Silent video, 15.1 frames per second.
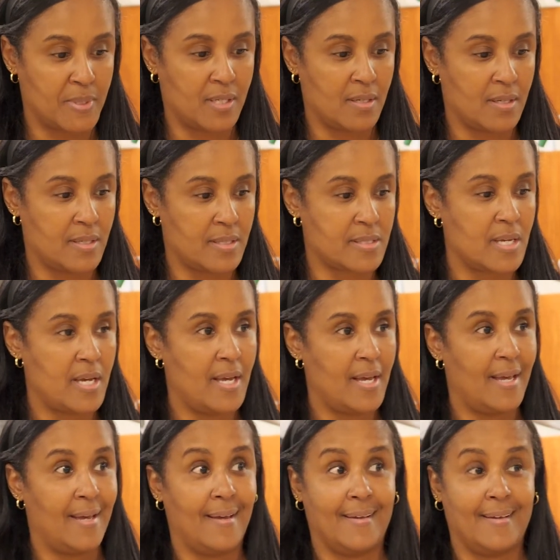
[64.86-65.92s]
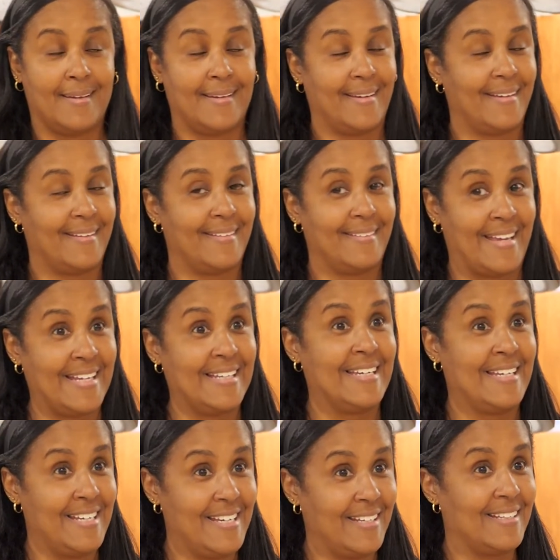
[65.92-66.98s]
because they
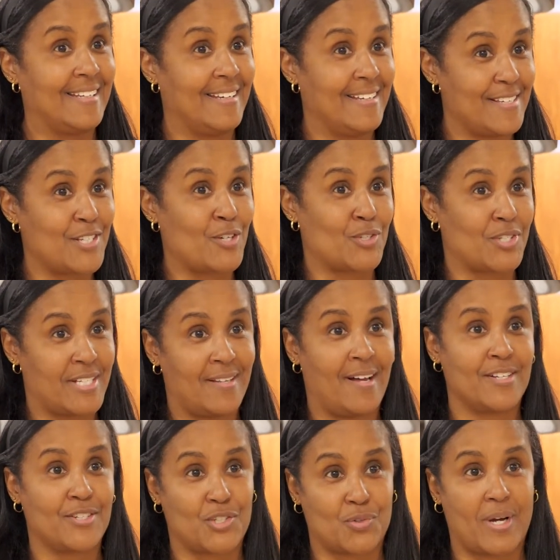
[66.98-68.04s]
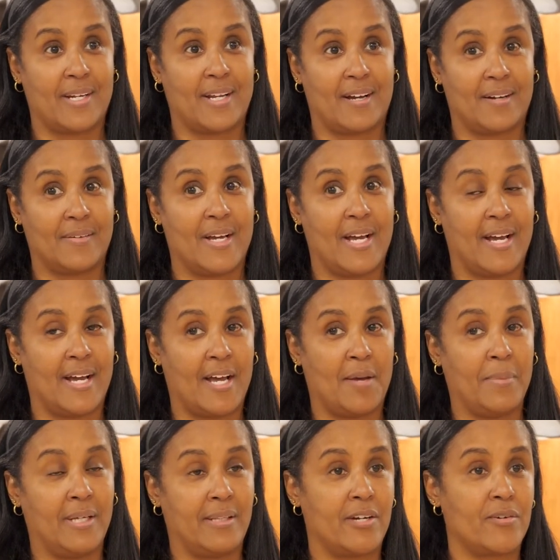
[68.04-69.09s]
need surgical technologists right now. I
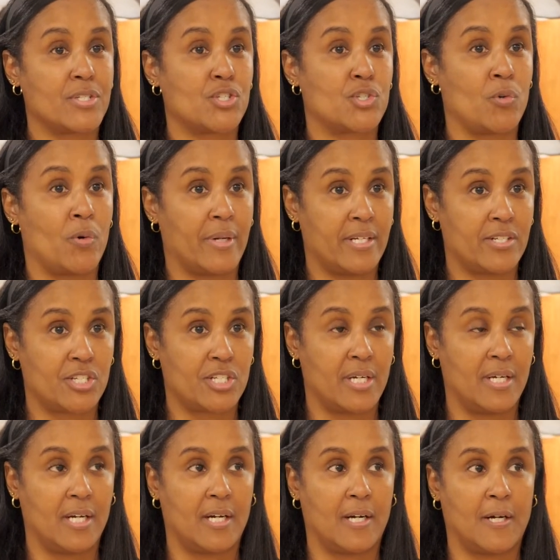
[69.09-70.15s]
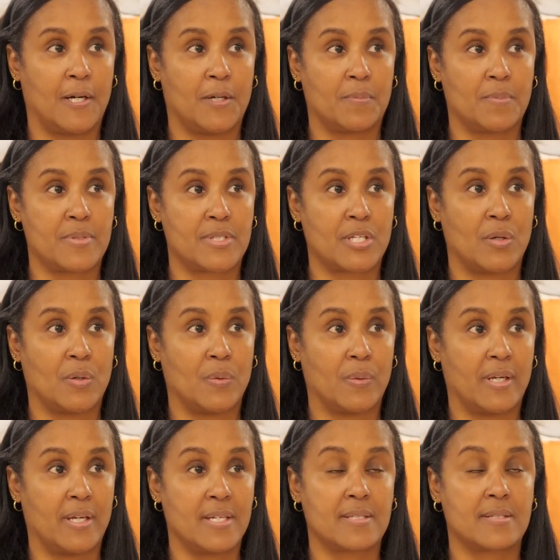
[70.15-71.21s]
mean, there is a shortage, um, so
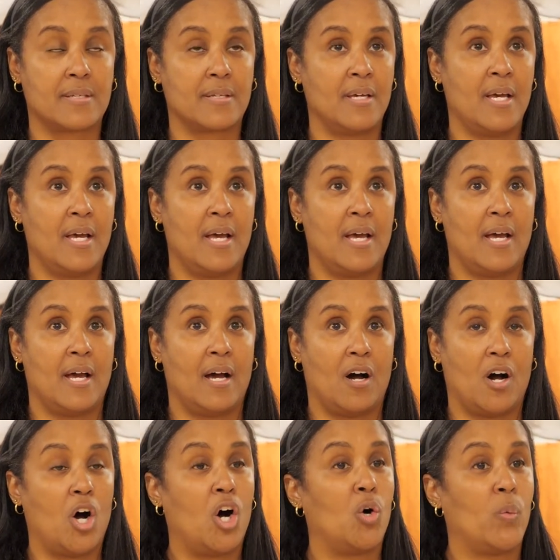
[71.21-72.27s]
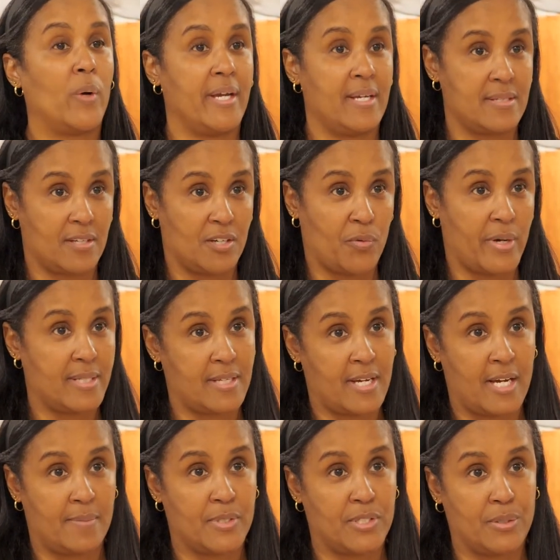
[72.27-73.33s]
it's always a great
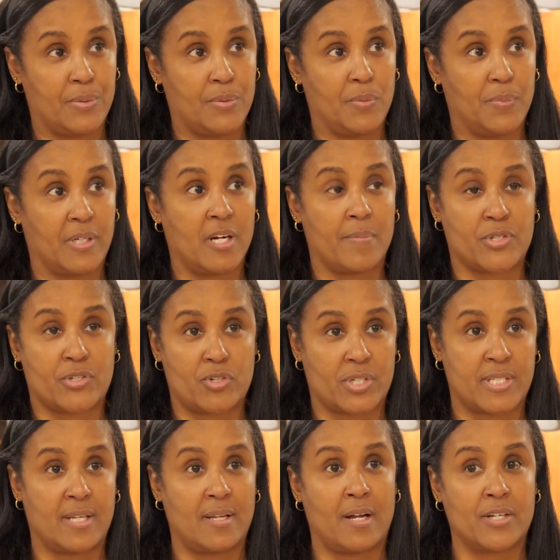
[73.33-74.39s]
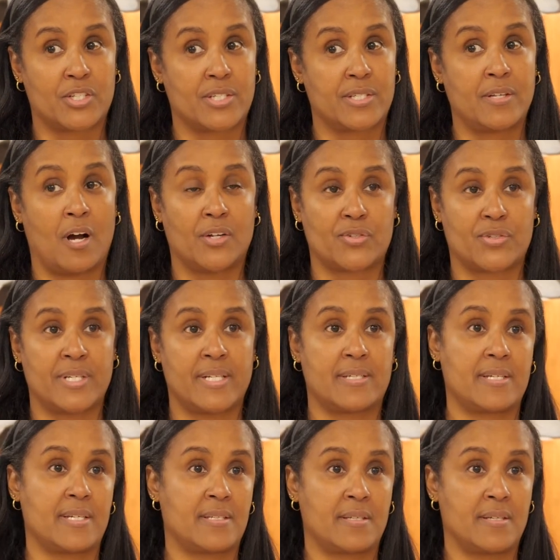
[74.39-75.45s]
time to become a surgical technologist. Doctors need
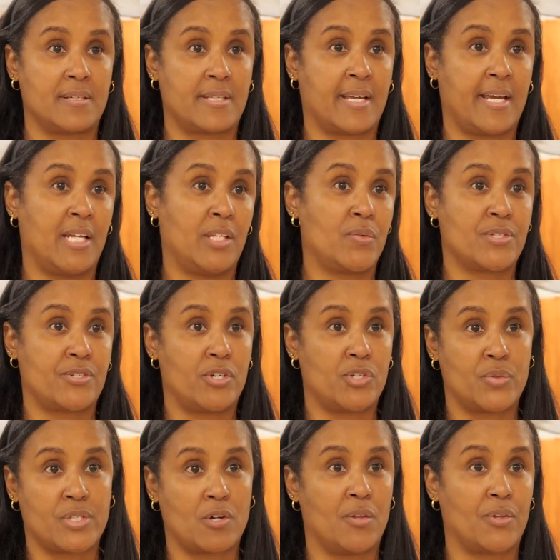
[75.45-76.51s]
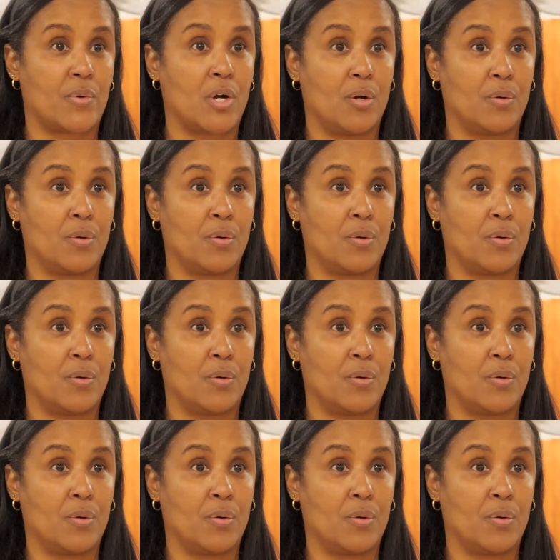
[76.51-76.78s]
assistance. They can't do the surgeries on their